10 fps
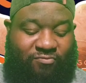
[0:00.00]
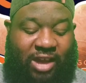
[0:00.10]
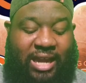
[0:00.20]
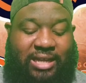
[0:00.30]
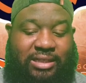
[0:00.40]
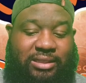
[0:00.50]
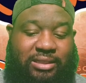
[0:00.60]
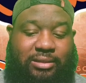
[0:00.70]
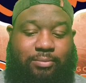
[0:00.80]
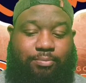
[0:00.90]

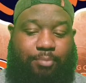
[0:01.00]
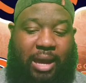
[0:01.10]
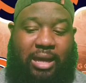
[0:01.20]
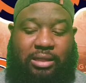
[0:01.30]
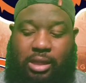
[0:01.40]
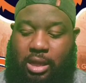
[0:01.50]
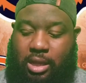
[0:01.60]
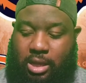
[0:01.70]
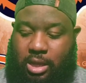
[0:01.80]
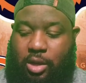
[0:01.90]
Vikings by us
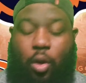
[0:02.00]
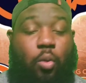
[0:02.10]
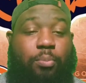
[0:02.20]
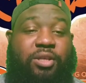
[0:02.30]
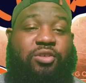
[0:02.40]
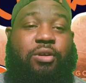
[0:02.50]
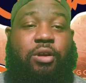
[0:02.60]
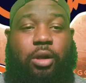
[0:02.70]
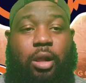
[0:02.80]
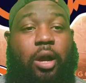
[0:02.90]
going to be
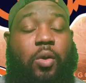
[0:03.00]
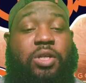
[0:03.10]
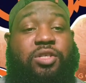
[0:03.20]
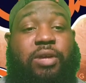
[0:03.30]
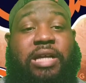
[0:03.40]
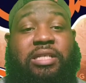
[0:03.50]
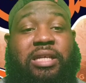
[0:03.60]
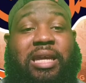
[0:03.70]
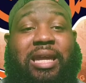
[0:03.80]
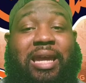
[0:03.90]
clawing and scratching
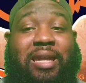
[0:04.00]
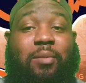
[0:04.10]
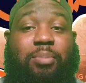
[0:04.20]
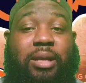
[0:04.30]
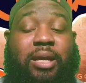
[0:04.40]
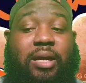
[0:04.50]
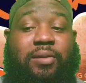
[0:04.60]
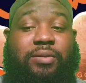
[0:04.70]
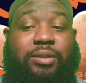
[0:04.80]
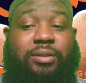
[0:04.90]
to get in the
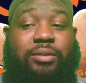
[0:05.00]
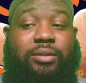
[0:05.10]
playoffs.